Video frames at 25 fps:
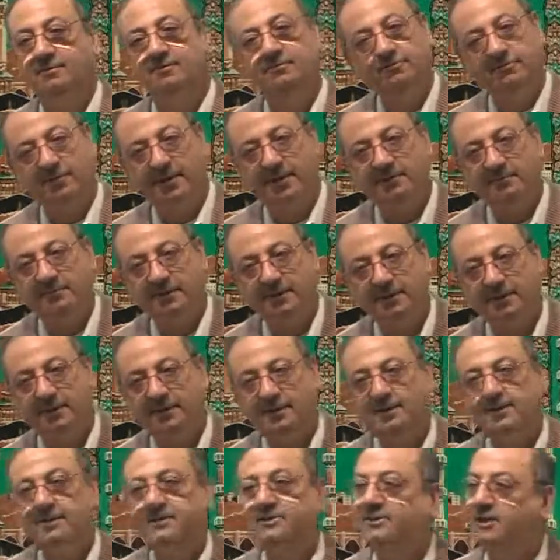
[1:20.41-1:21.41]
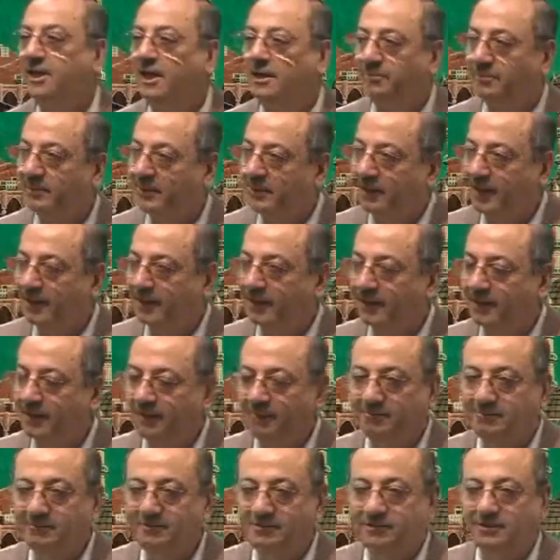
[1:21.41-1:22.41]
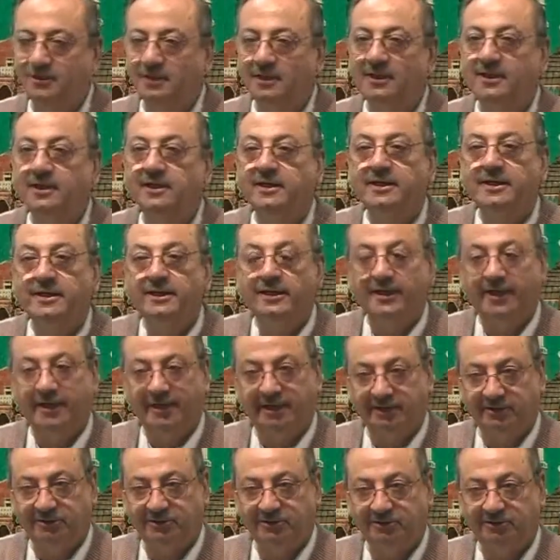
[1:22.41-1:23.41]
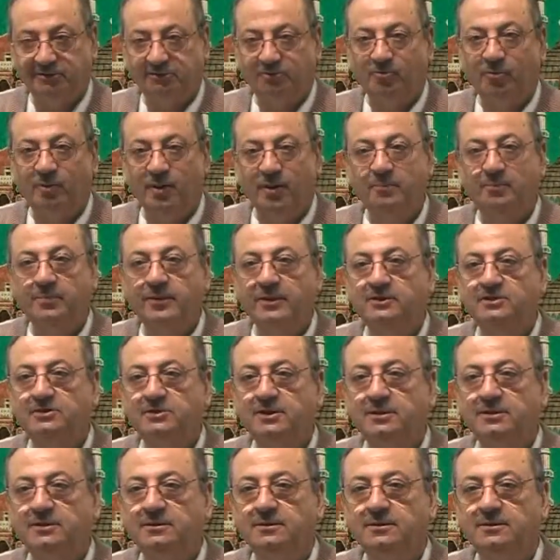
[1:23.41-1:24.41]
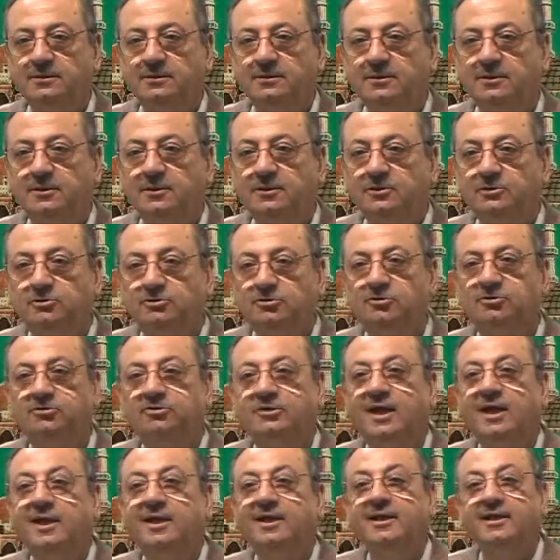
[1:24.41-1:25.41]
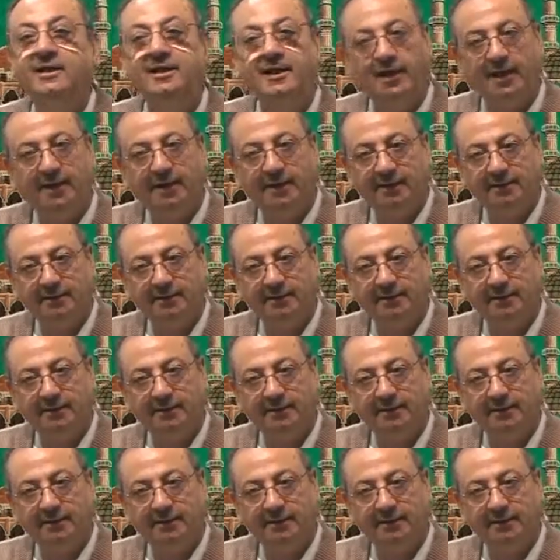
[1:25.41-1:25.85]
Fine, brother? Ya Bilal comes. It is one person. So zalika.